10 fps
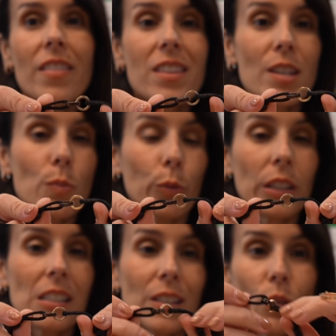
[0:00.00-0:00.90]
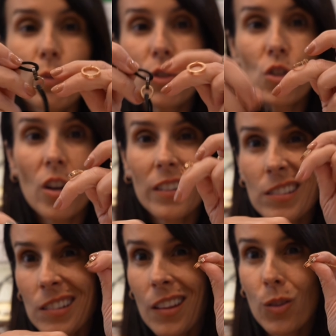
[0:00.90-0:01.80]
these bracelets with
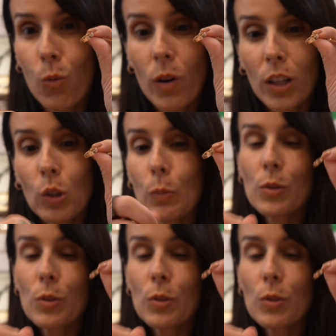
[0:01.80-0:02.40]
just the one loop.